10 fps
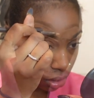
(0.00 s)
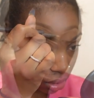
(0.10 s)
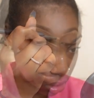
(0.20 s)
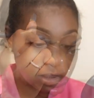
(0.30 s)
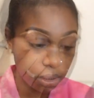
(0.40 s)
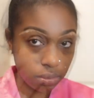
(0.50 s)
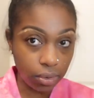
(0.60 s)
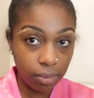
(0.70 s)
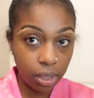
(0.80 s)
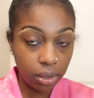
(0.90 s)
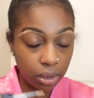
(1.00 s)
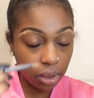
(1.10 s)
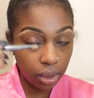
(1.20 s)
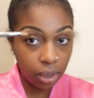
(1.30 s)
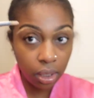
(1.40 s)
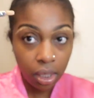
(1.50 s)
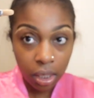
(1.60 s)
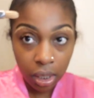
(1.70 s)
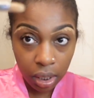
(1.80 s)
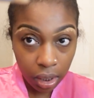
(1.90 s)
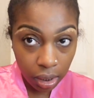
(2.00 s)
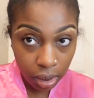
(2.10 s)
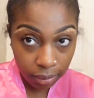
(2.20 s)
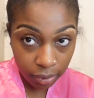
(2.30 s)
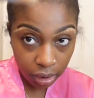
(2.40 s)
Dip some on my thing. And I'm a, i